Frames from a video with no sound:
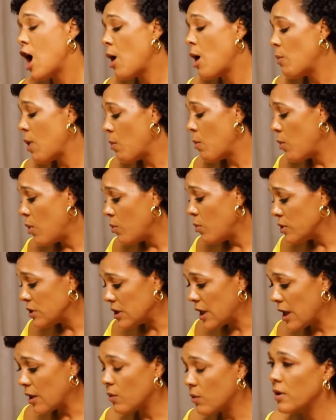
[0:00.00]
And my mom
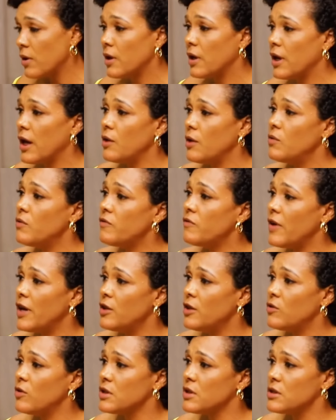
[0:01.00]
was like, can you
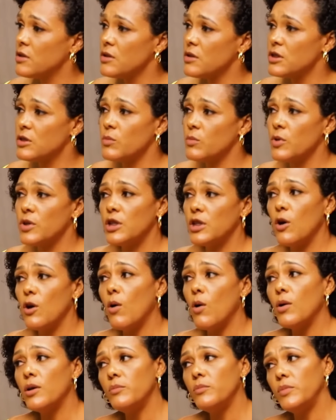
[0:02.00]
find your son's money
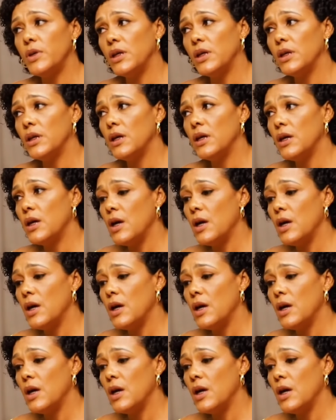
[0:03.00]
on me?